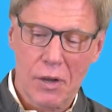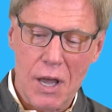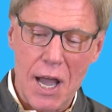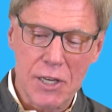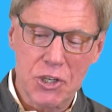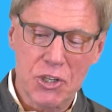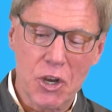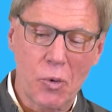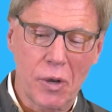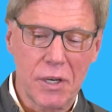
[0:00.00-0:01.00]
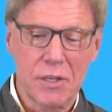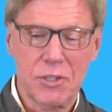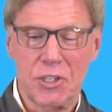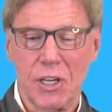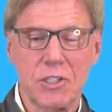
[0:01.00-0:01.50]
I show it
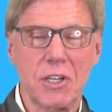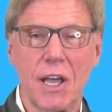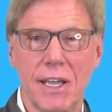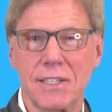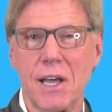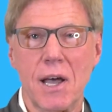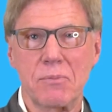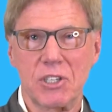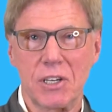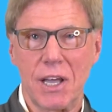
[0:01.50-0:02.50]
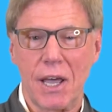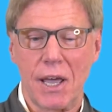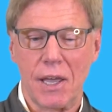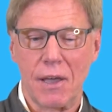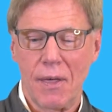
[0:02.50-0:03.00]
6 to 8 times a day,